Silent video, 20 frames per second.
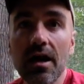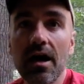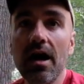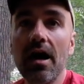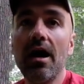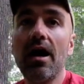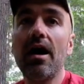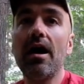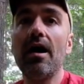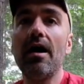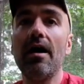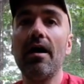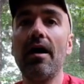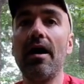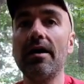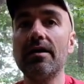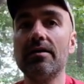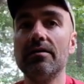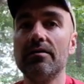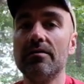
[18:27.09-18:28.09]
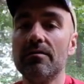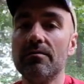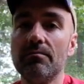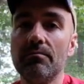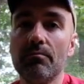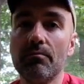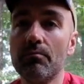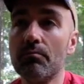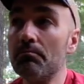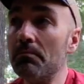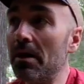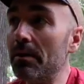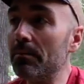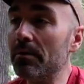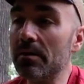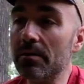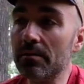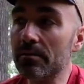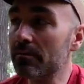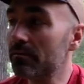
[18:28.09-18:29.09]
Uh, I could
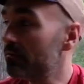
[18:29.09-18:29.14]
maybe